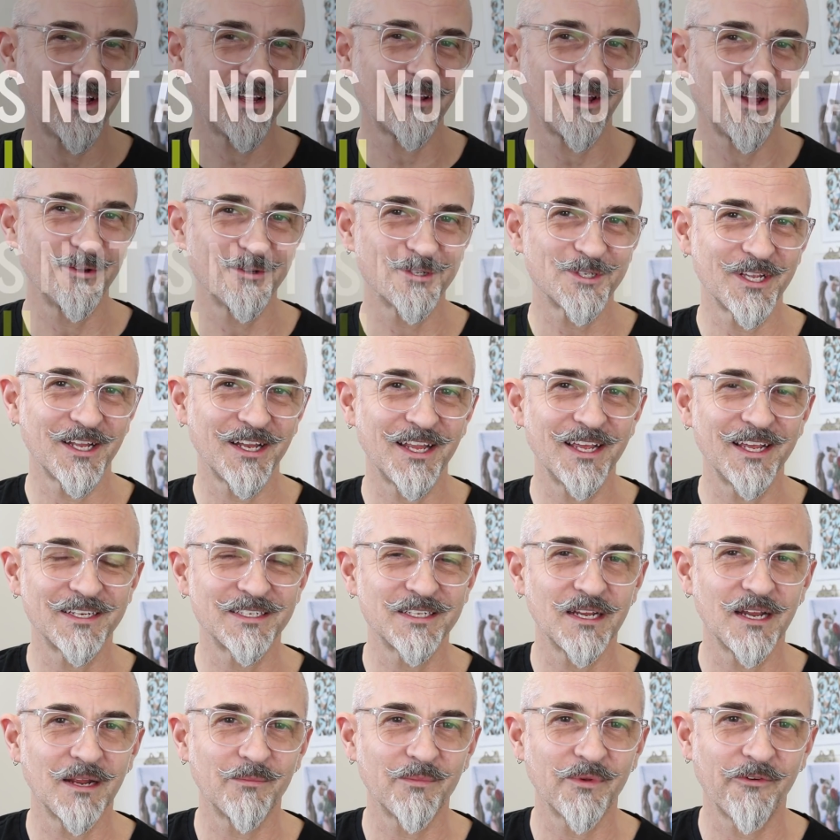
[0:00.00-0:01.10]
closely linked
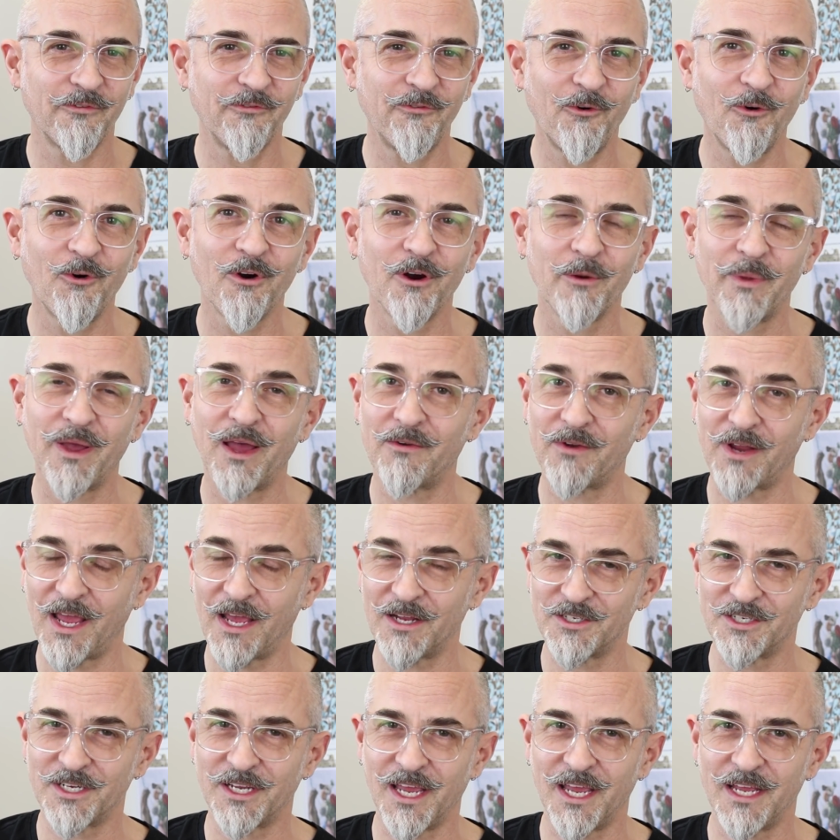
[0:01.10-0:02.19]
to number 4 about
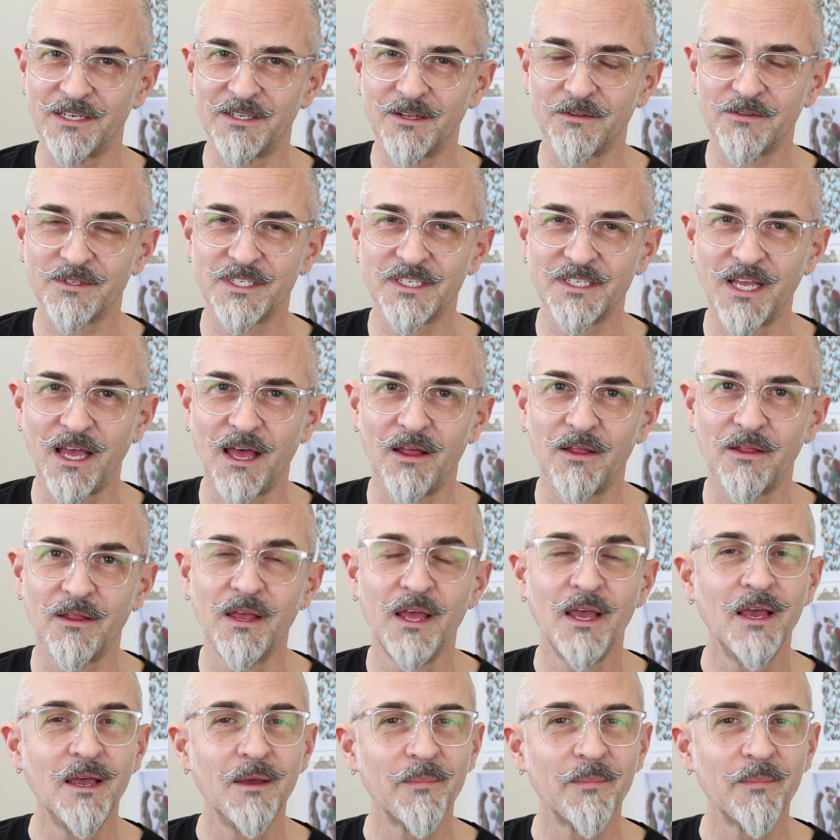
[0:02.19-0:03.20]
educate, don't sell.